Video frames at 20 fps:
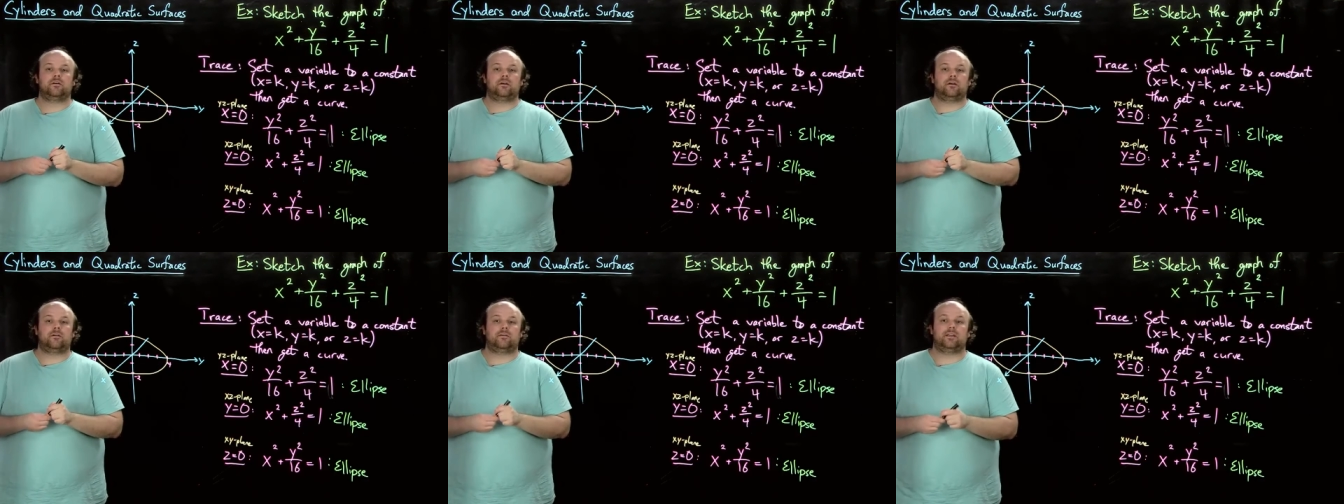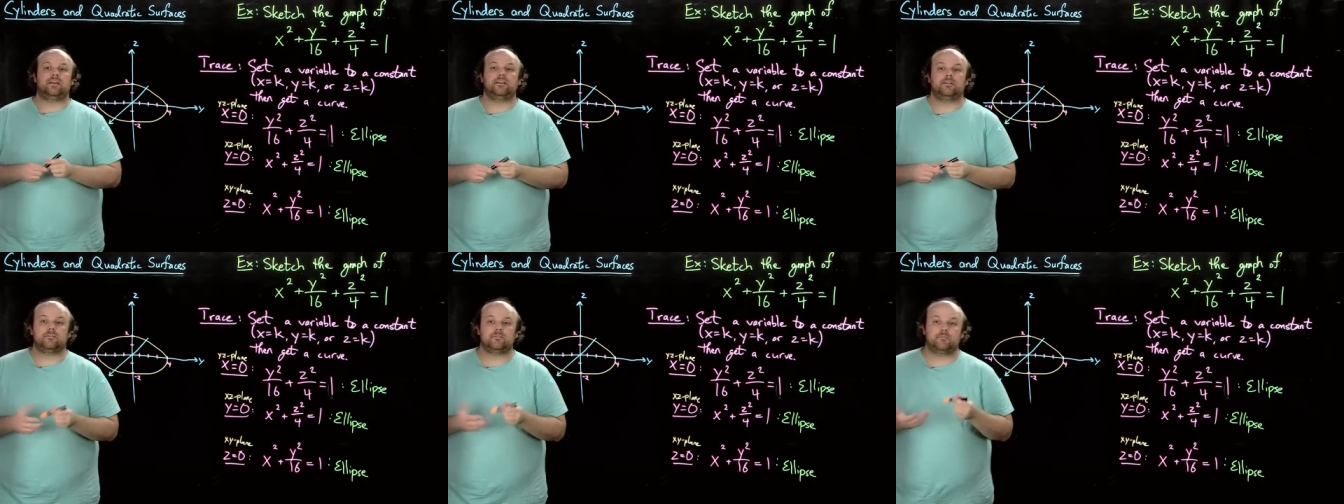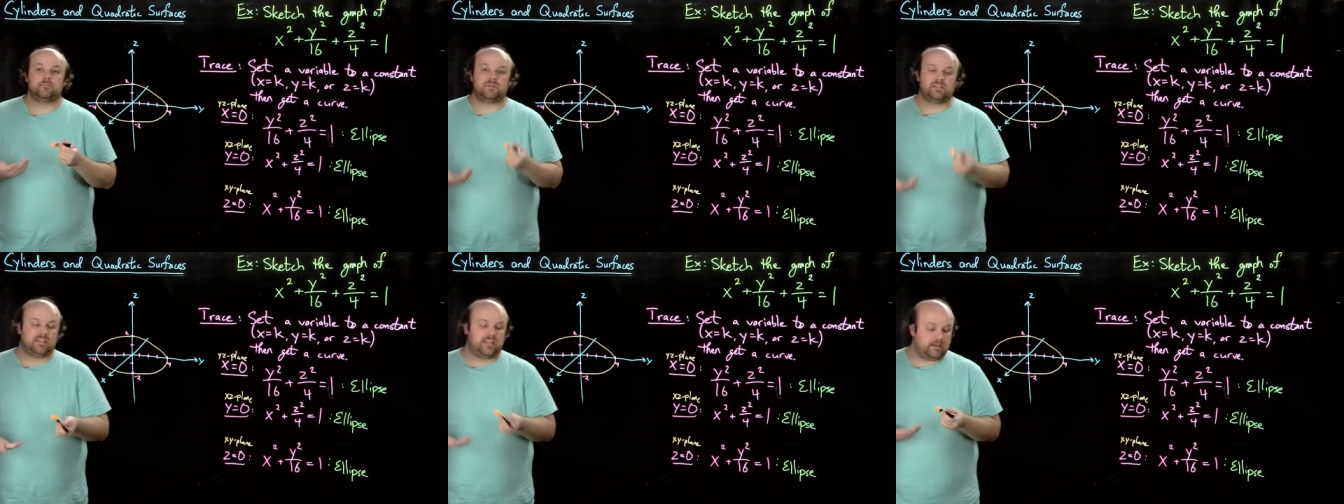All right,
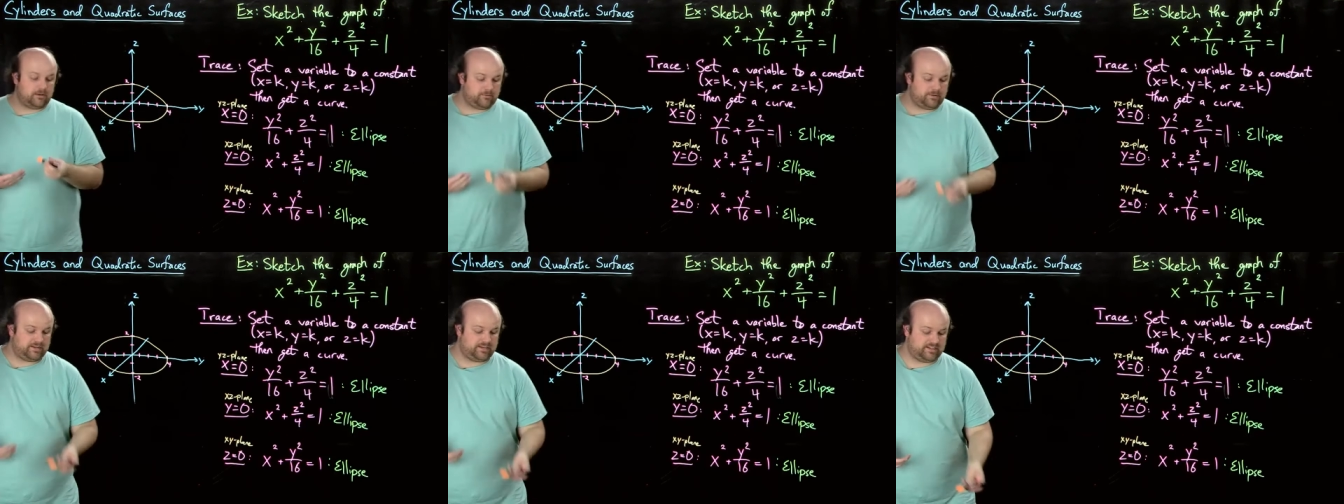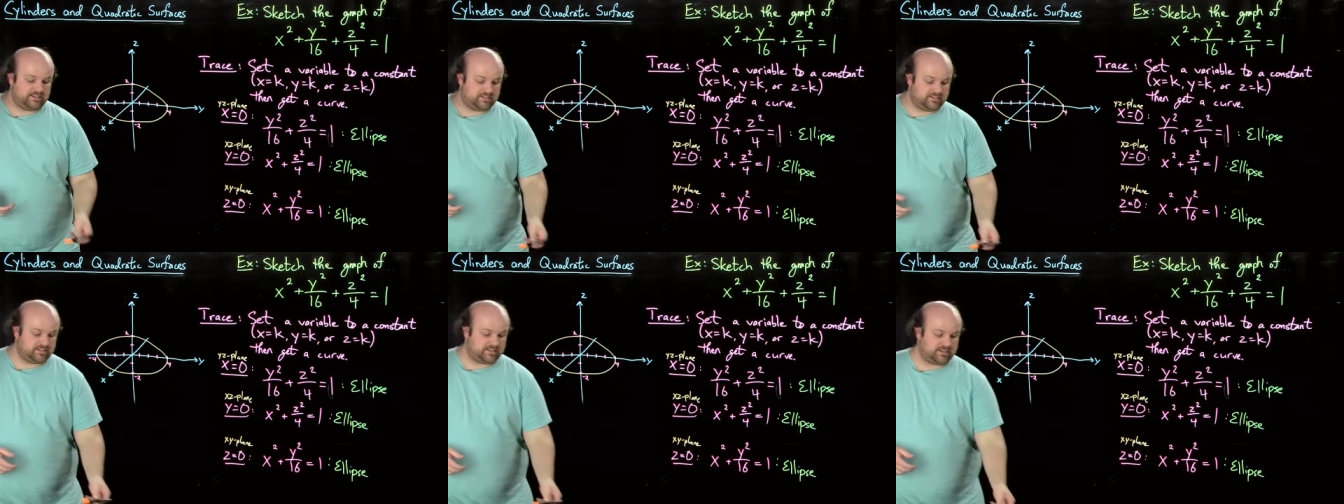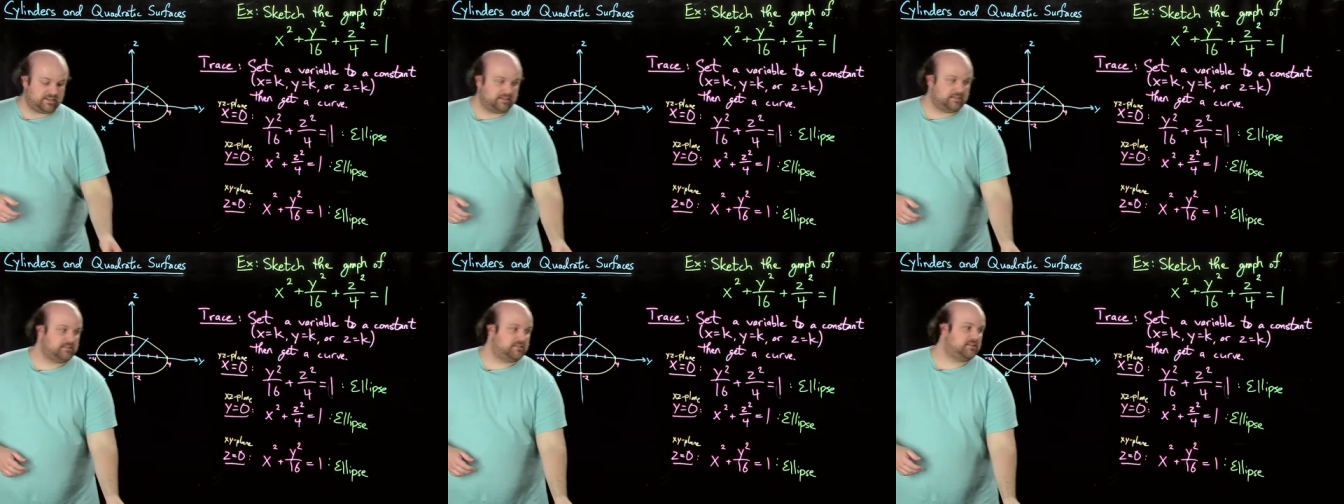but now we need to
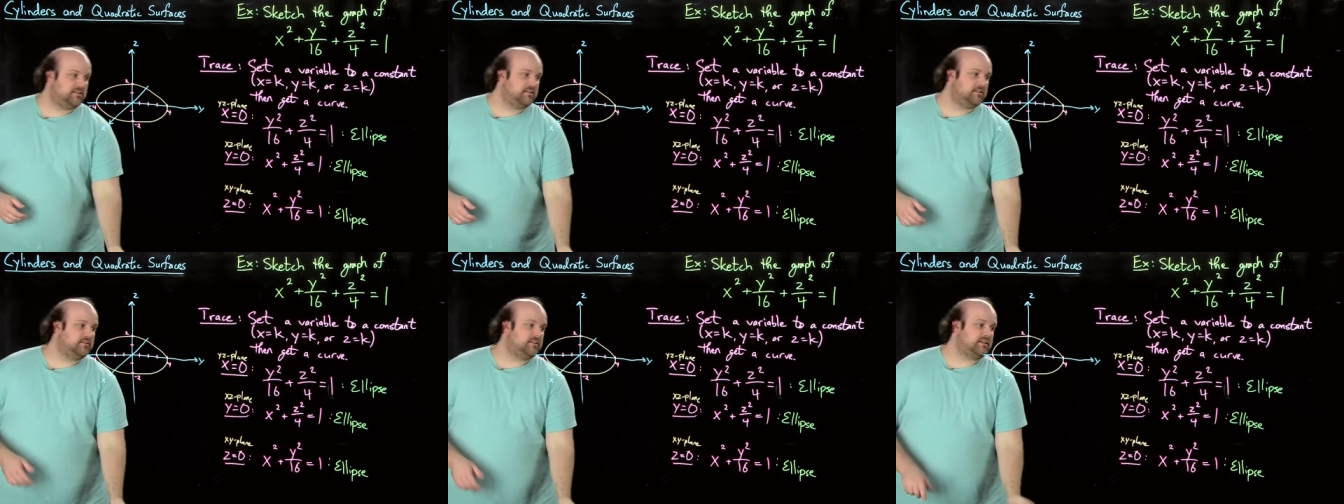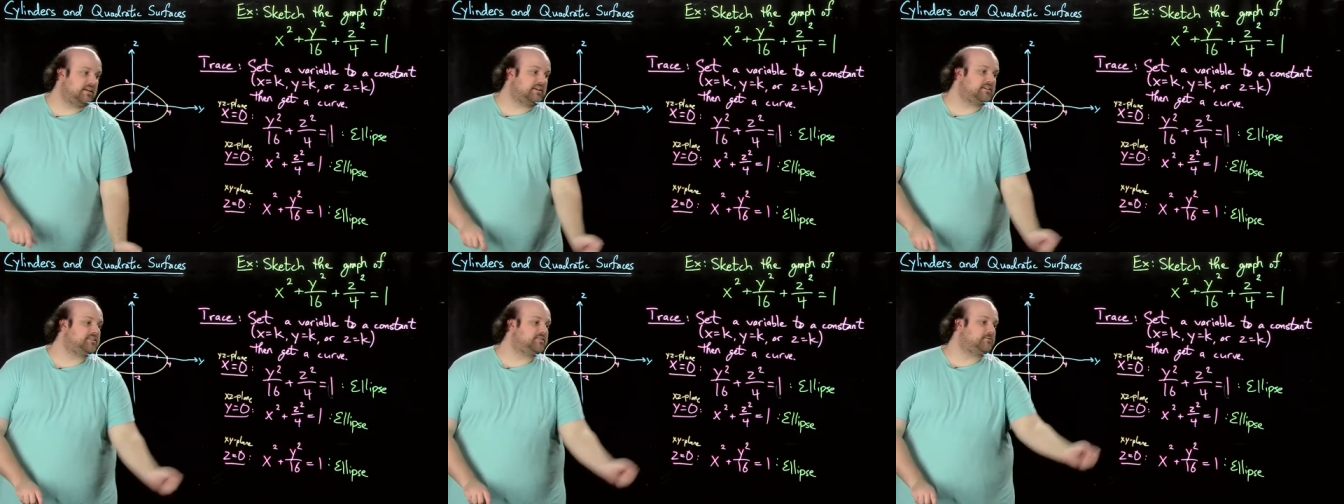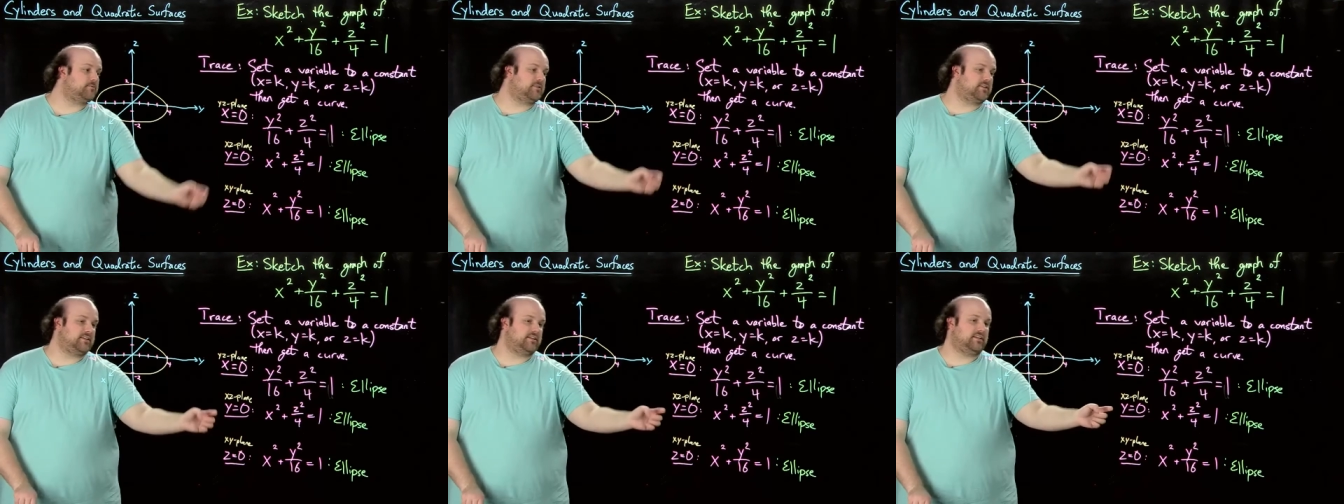get the
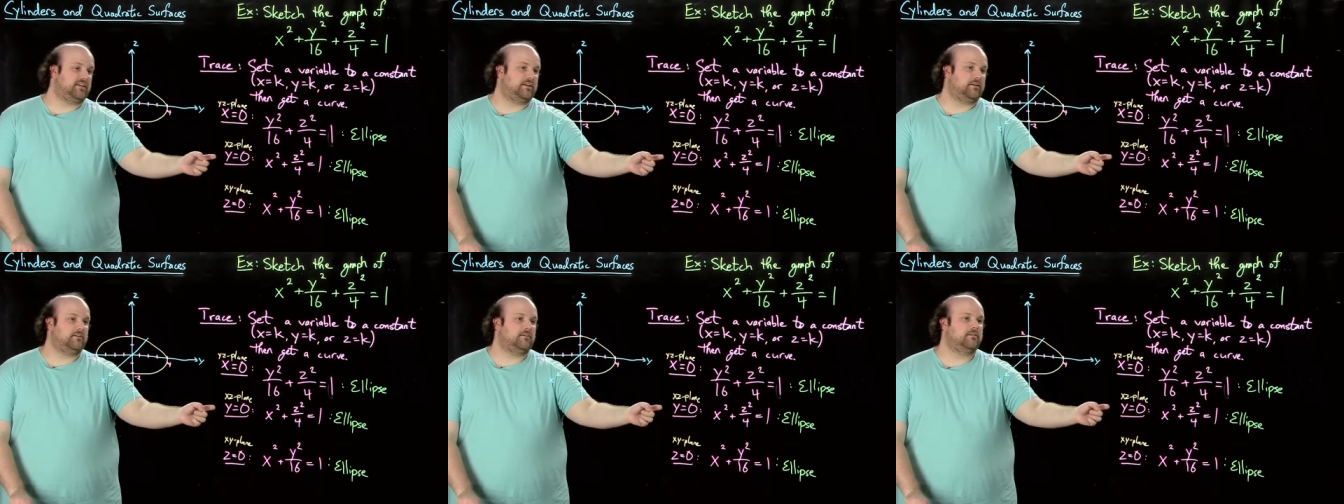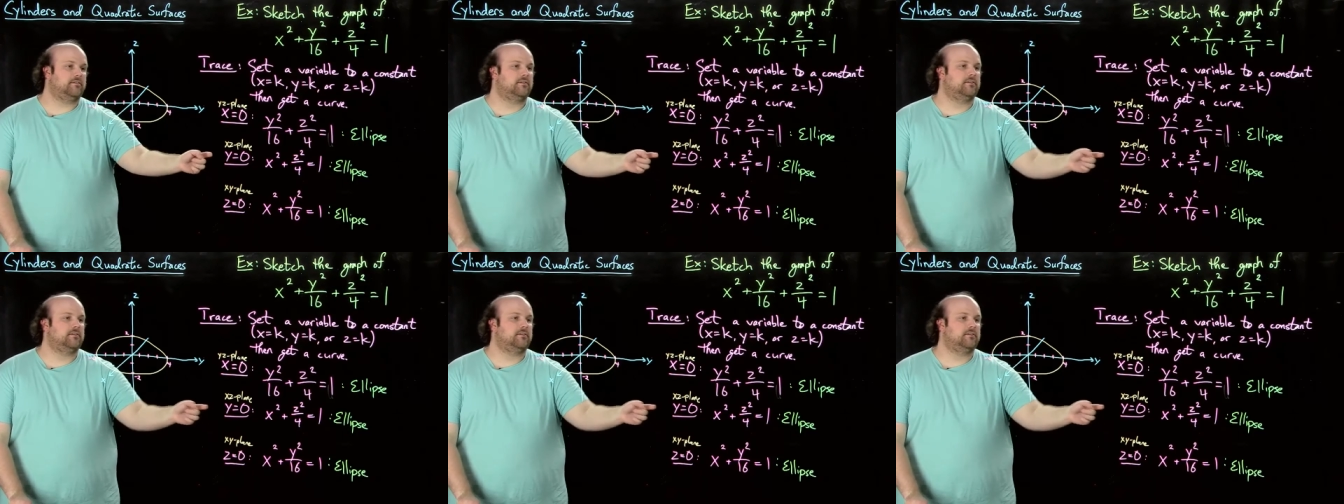next one in here.